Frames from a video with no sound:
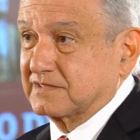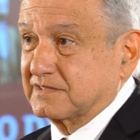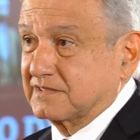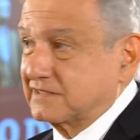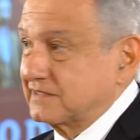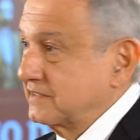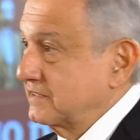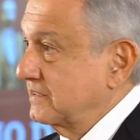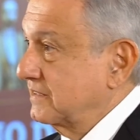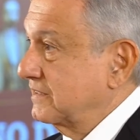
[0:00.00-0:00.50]

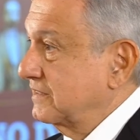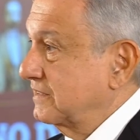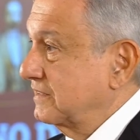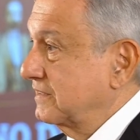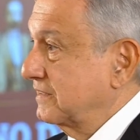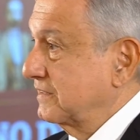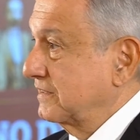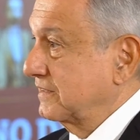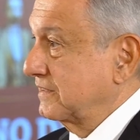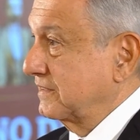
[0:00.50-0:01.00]
days
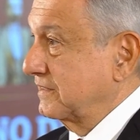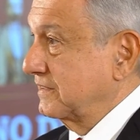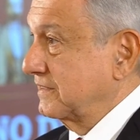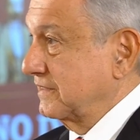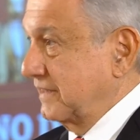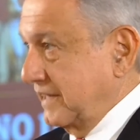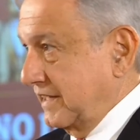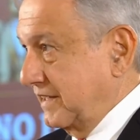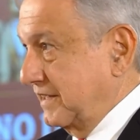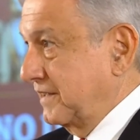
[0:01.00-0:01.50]
or
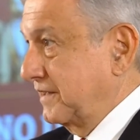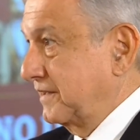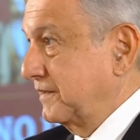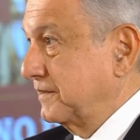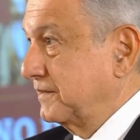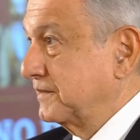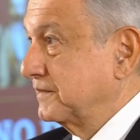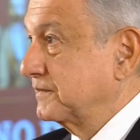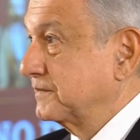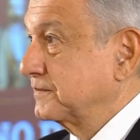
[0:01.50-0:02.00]
every two weeks